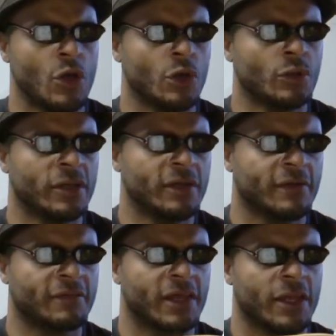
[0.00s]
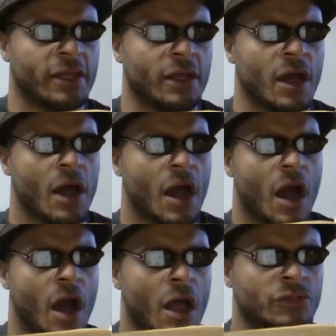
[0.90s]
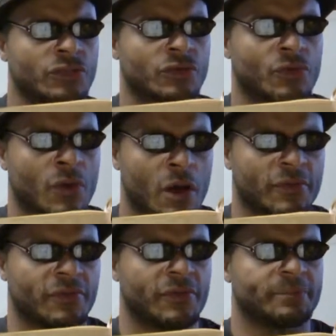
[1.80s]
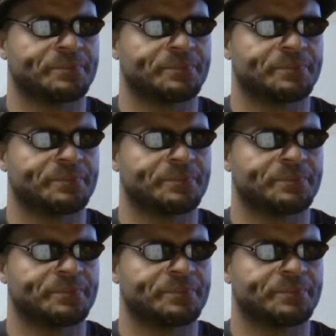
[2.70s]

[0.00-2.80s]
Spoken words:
who lived in Ashtaroth.